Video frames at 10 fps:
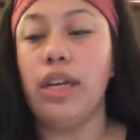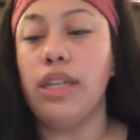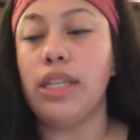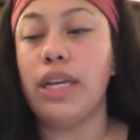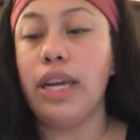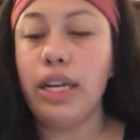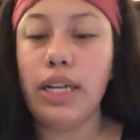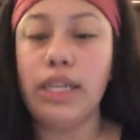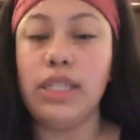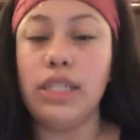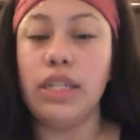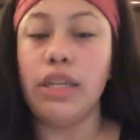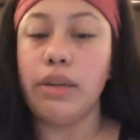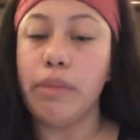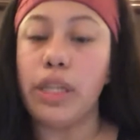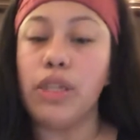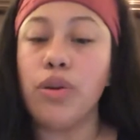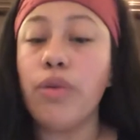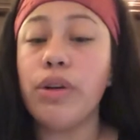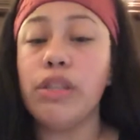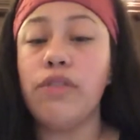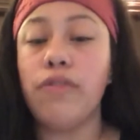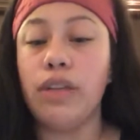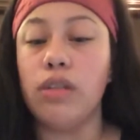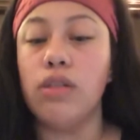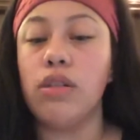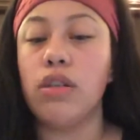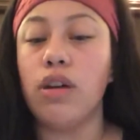As a kid, he didn't need many toys, field